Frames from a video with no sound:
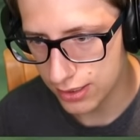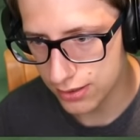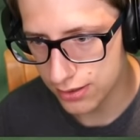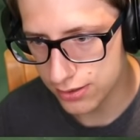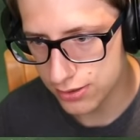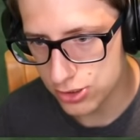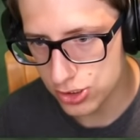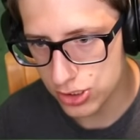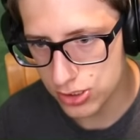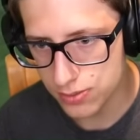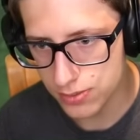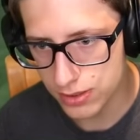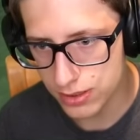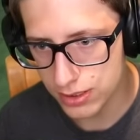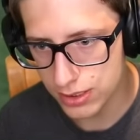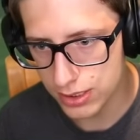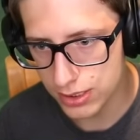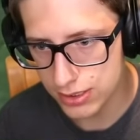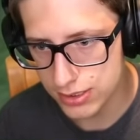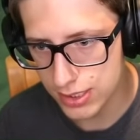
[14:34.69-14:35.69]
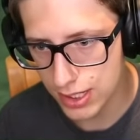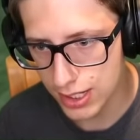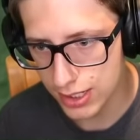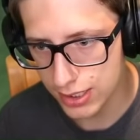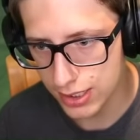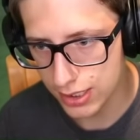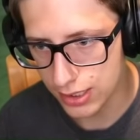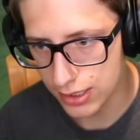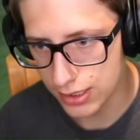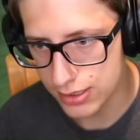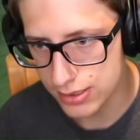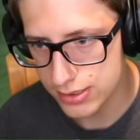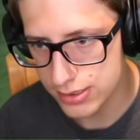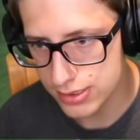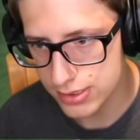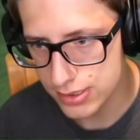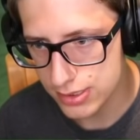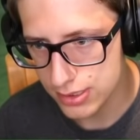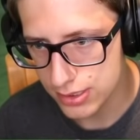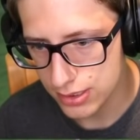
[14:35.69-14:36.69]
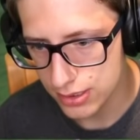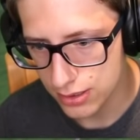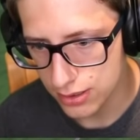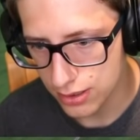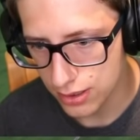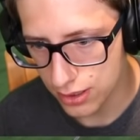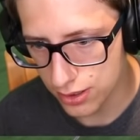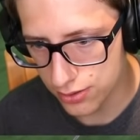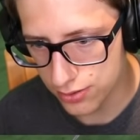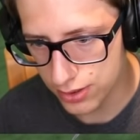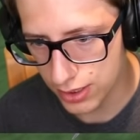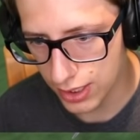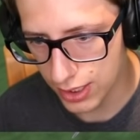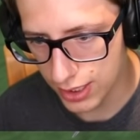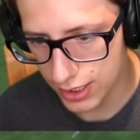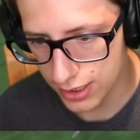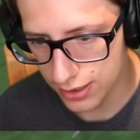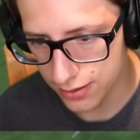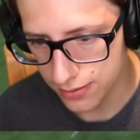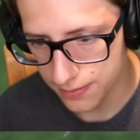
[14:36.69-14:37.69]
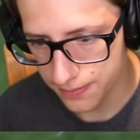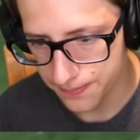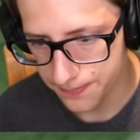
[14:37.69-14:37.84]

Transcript: legitimately attacking us. Okay.